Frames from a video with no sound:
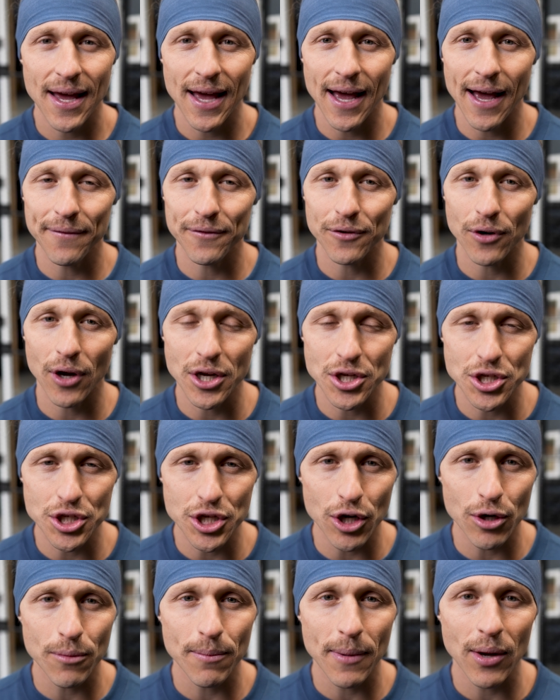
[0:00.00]
after I
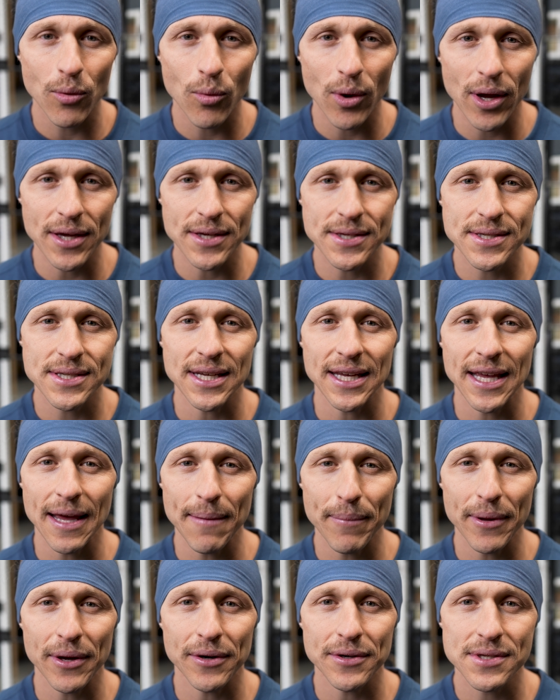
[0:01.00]
shared my ways to
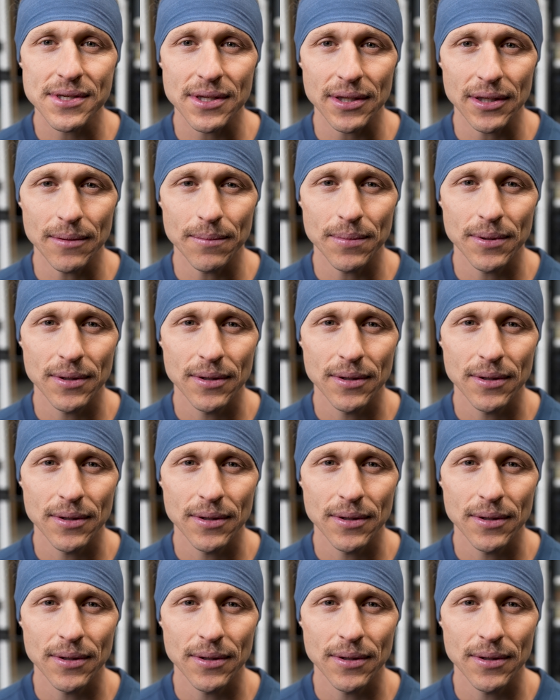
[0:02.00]
get better sleep.